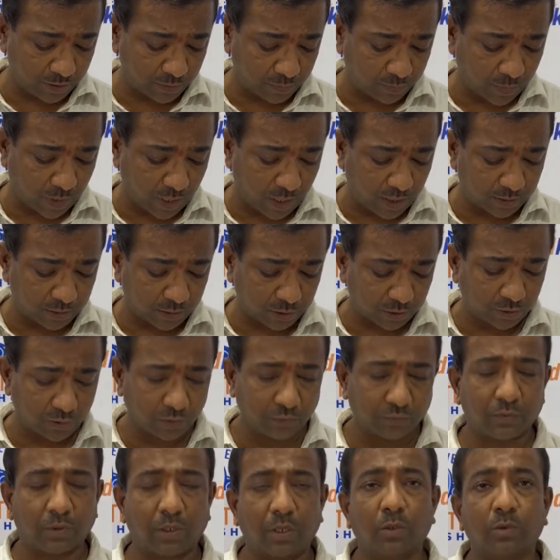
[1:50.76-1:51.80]
parts
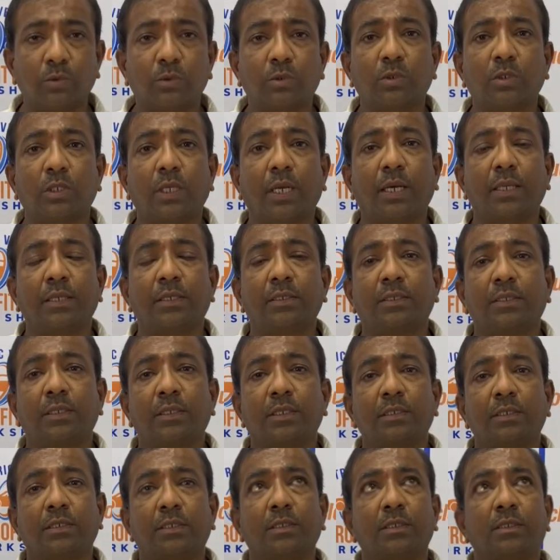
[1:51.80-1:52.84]
of how to calculate